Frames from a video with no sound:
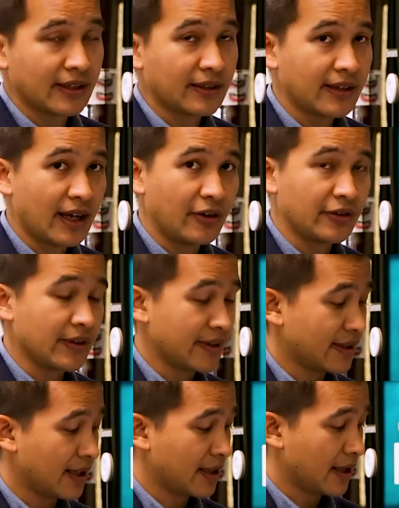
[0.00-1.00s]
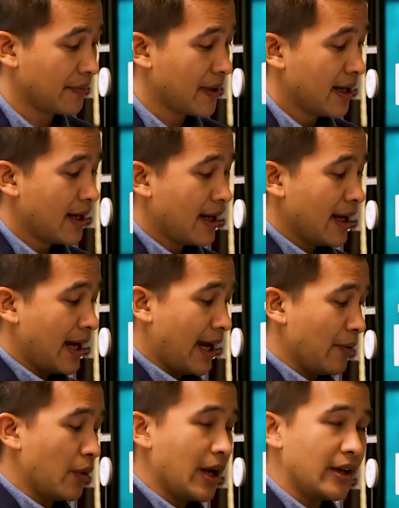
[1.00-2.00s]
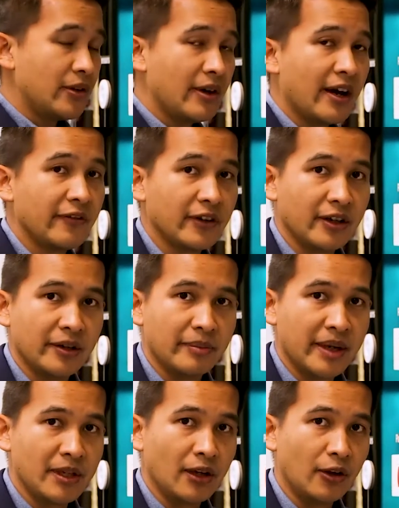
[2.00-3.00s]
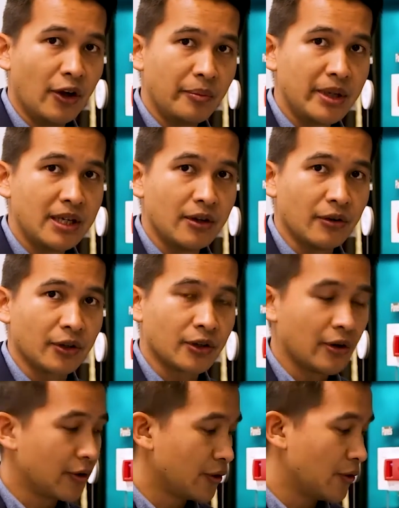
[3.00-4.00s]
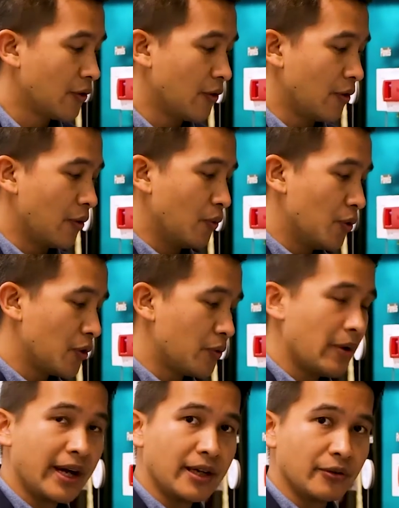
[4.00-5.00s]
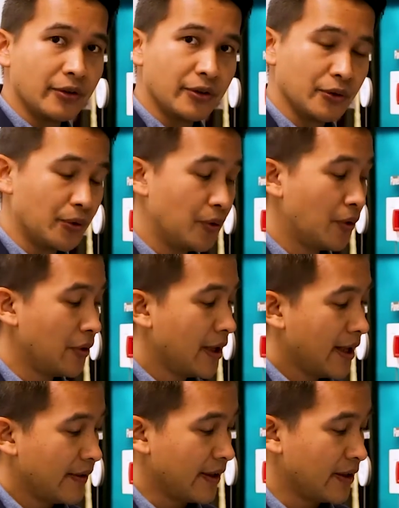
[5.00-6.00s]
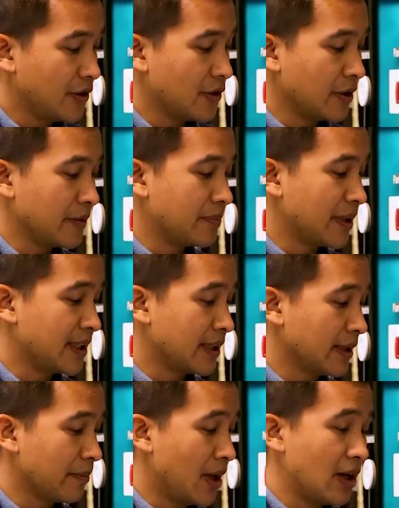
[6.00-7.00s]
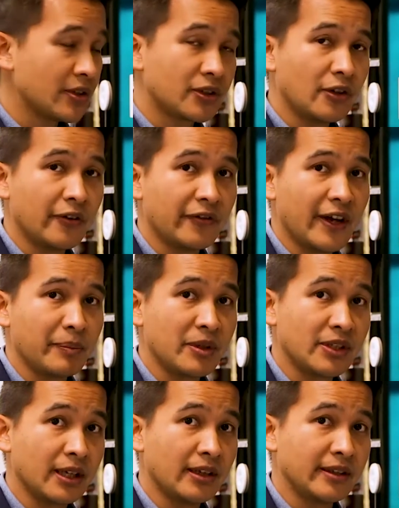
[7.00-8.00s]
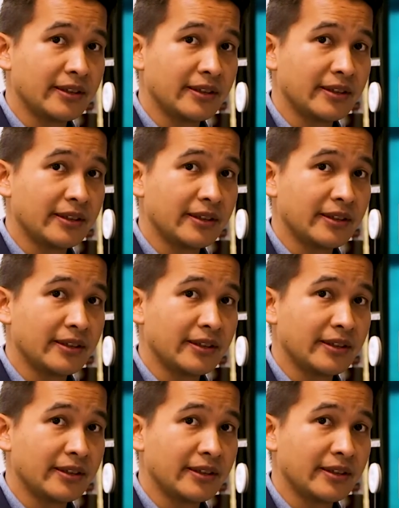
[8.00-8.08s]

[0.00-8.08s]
stick that onto the sticker, and where you have a, maybe a lobby or a corridor or a walkway or a door, then you could mask off that particular